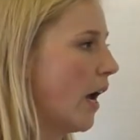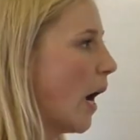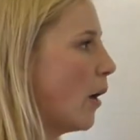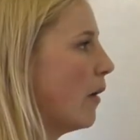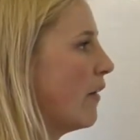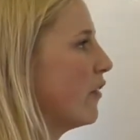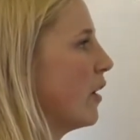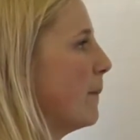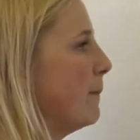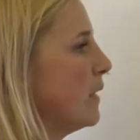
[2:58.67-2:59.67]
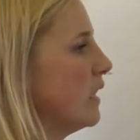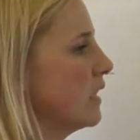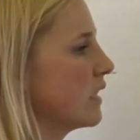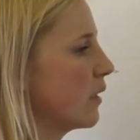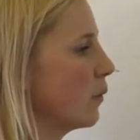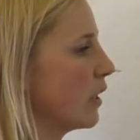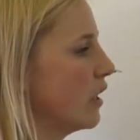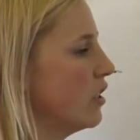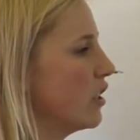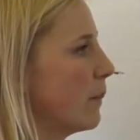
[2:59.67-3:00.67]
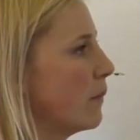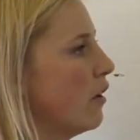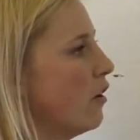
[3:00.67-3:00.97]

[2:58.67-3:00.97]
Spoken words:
however it means that we can jump